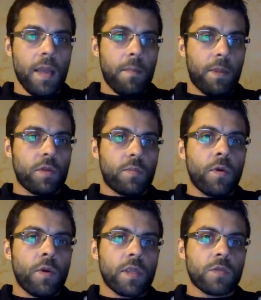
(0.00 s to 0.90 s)
but to the
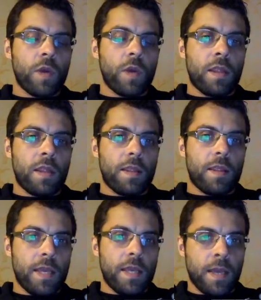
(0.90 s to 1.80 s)
point is when
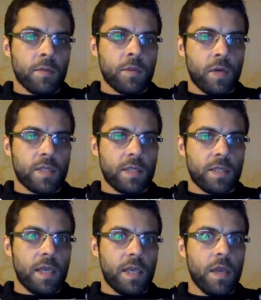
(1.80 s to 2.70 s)
they come to us and
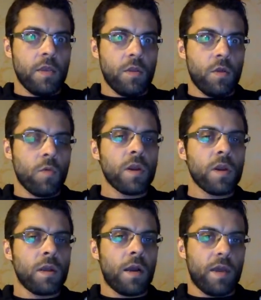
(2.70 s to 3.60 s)
say, yeah, you know
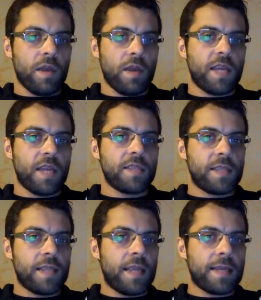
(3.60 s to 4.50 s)
what, our advertisers
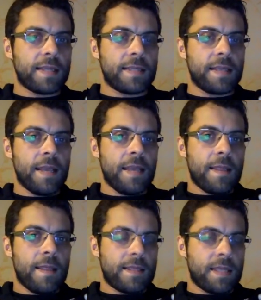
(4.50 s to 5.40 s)
are telling us
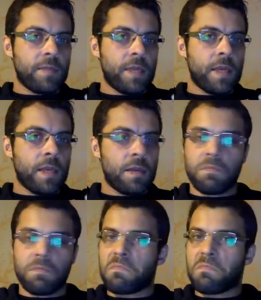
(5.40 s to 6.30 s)
that something,
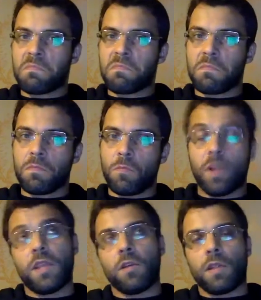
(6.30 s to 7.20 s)

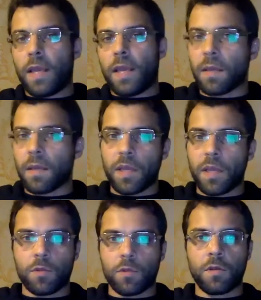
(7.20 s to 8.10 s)
well, they don't like something.
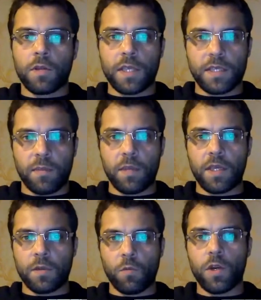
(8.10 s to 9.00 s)
I'm not going to say something
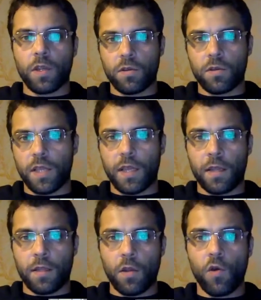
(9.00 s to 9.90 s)
isn't working because they
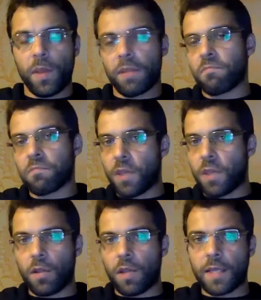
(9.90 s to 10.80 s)
can't know, but they
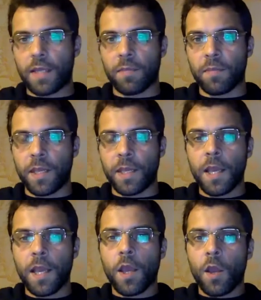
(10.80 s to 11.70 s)
don't like something.